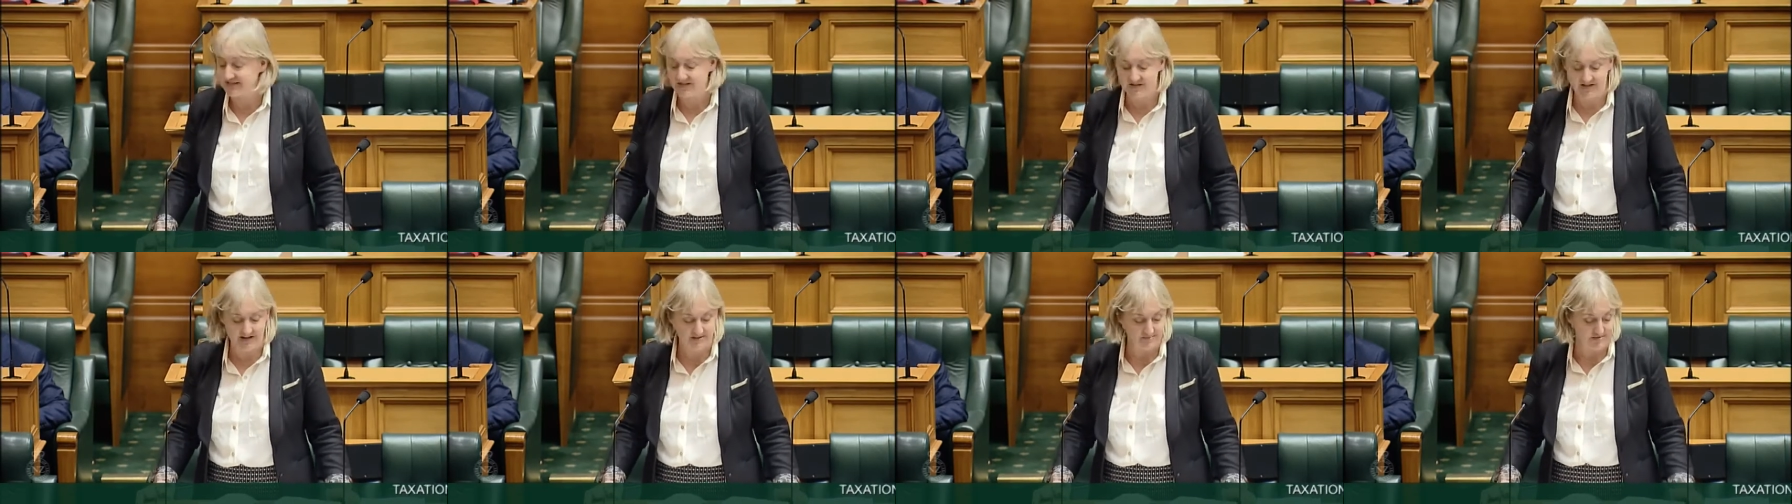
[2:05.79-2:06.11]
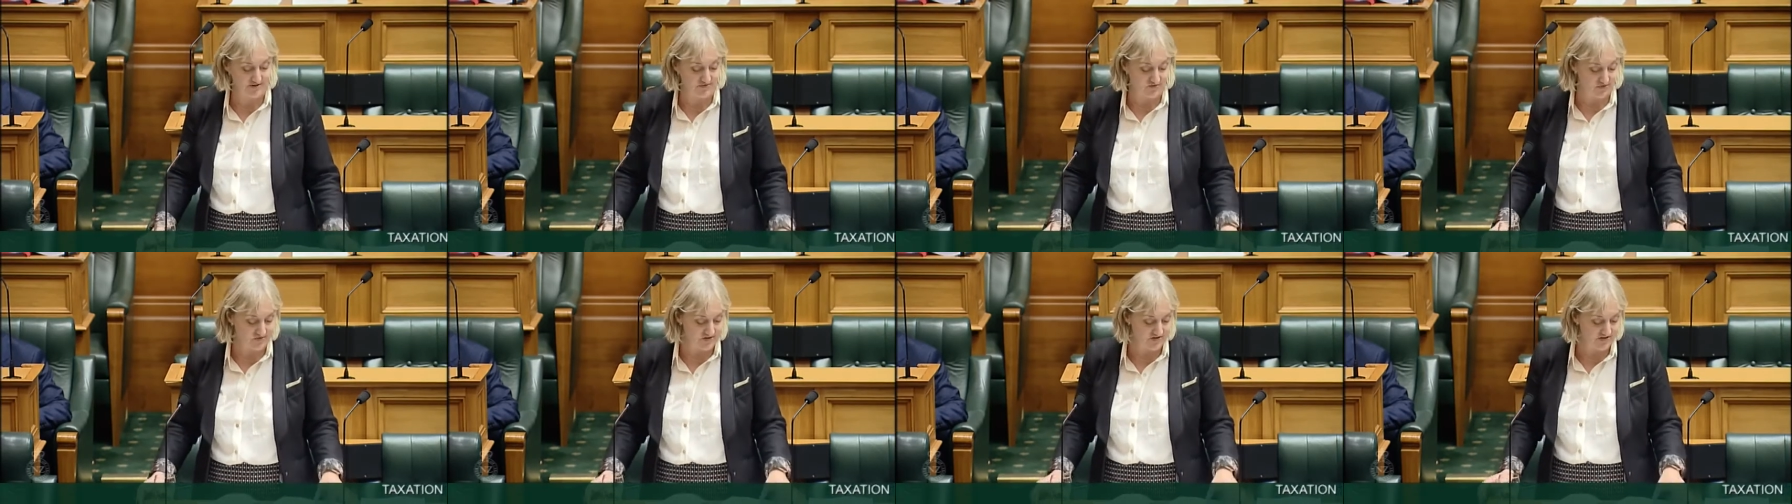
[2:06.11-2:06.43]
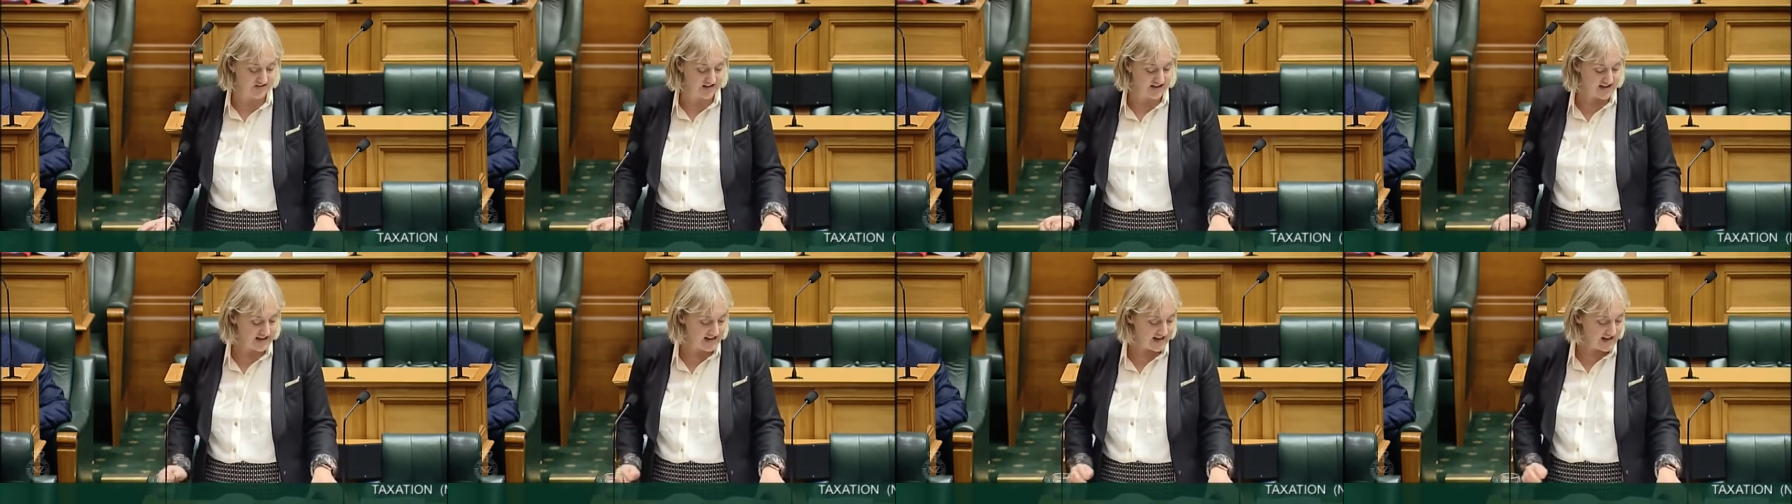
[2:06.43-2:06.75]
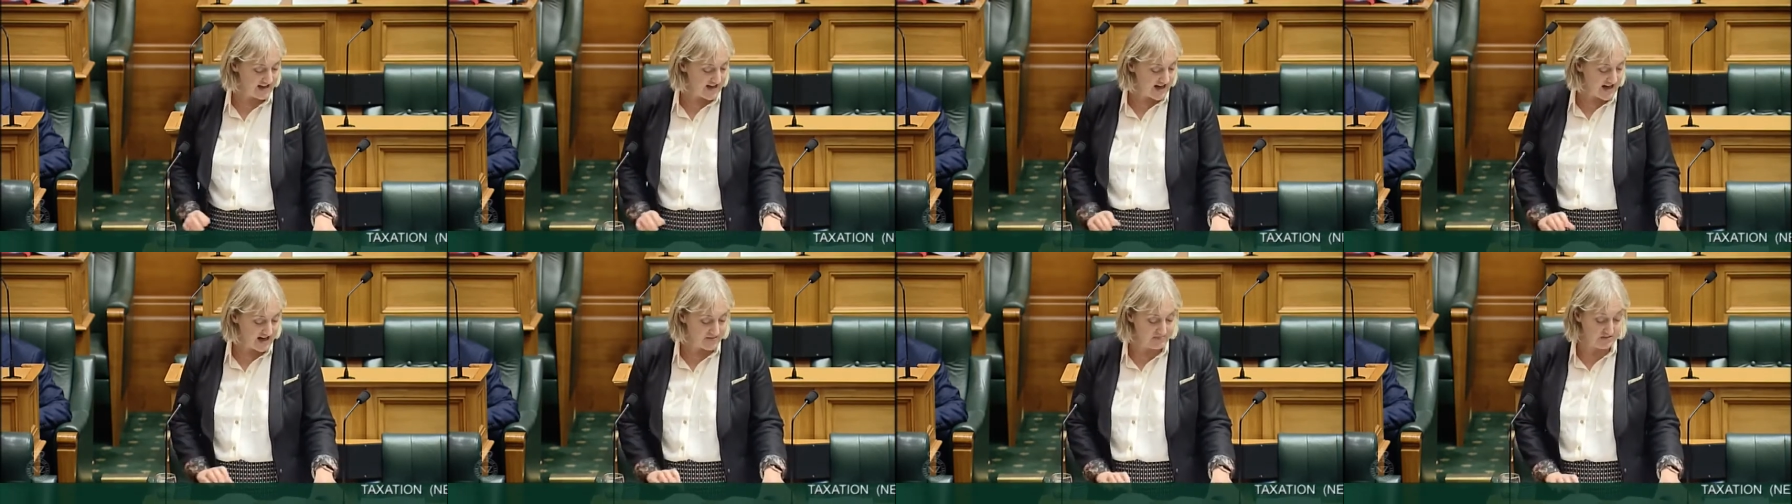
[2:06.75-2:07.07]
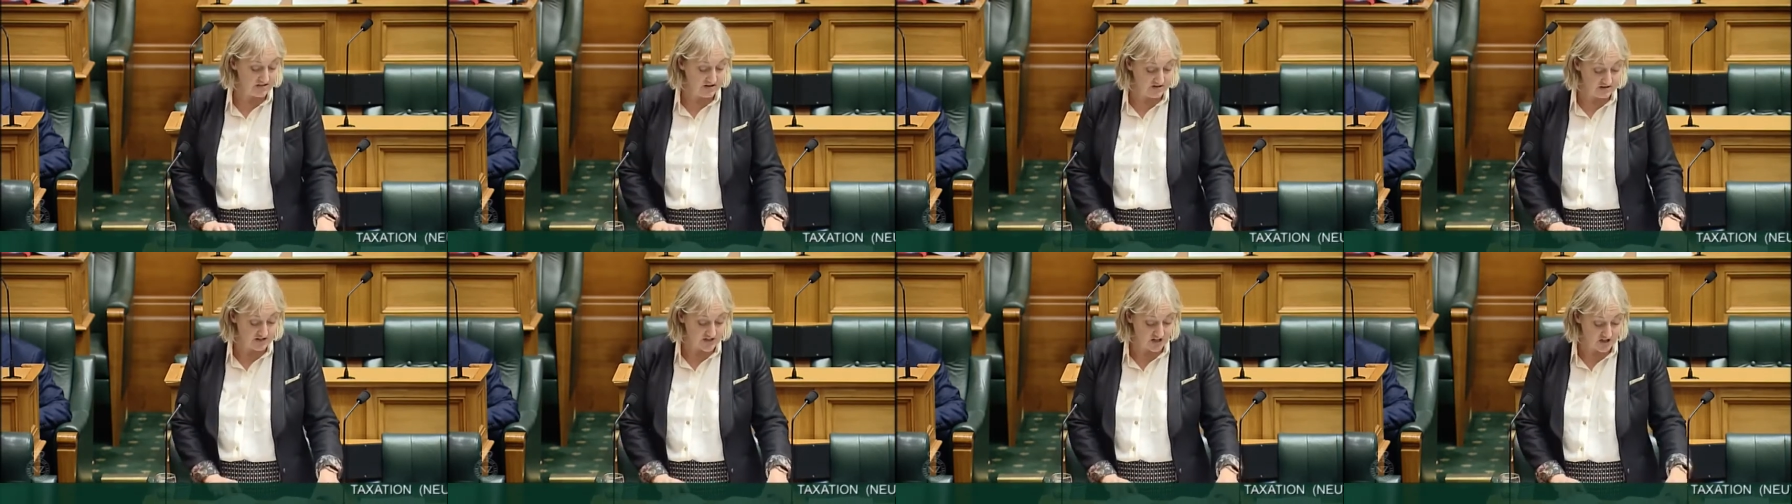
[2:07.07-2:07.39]
Chairman, of course, uh, but
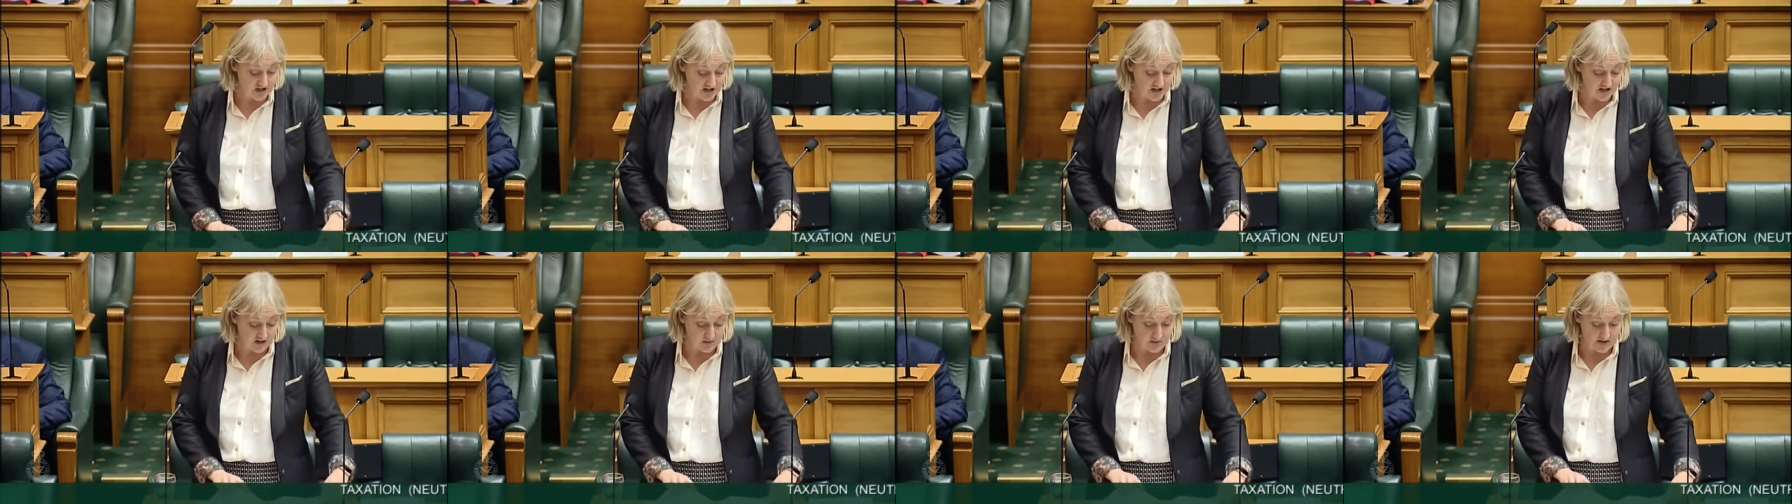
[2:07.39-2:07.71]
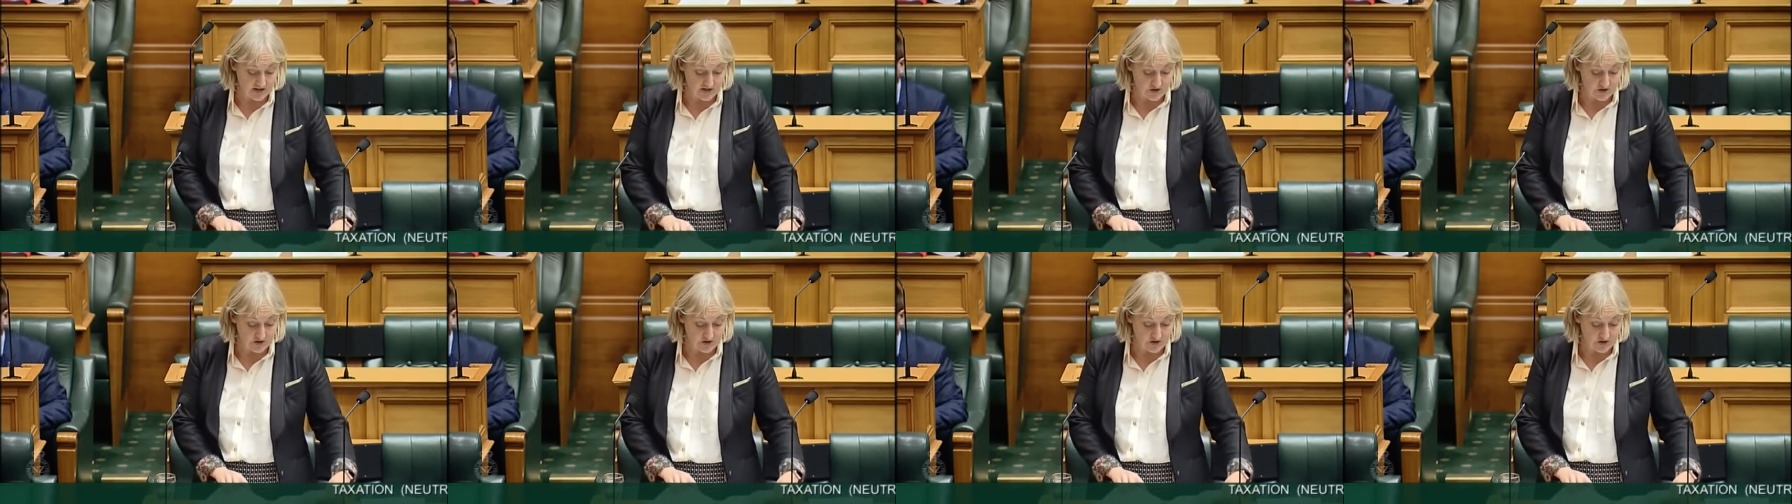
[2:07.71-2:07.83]
there is a genuine